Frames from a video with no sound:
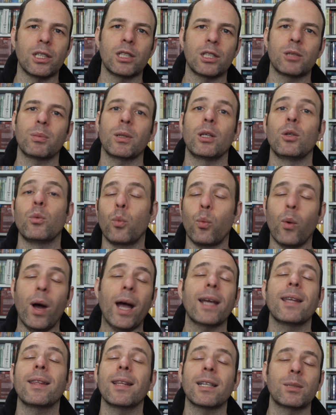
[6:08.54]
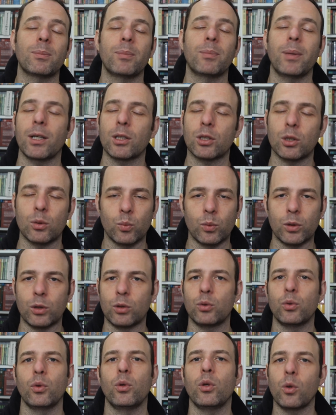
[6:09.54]
to explain why this person was
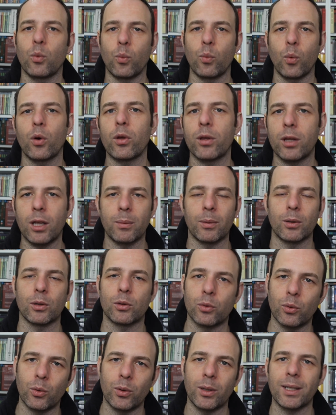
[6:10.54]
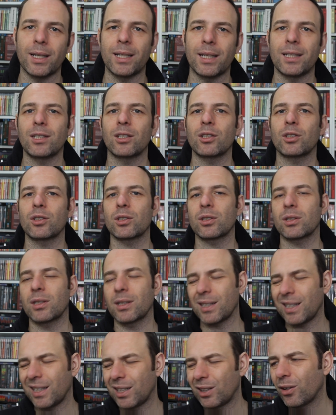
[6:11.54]
doing what they were doing, and you're just
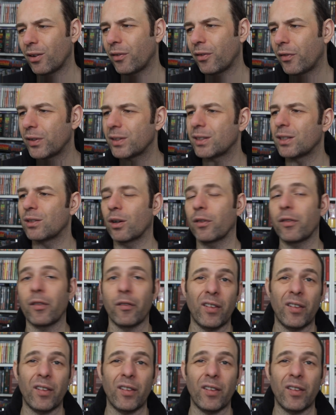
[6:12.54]
like, enough is enough.